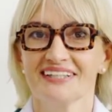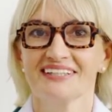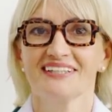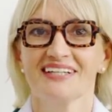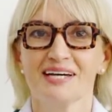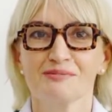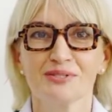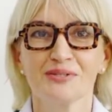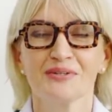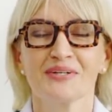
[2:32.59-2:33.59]
Oh, that was the
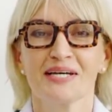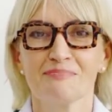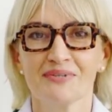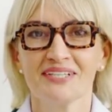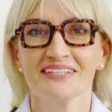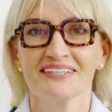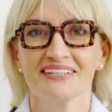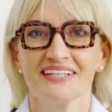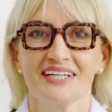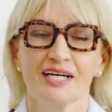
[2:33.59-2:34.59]
pedunculated one. Oh,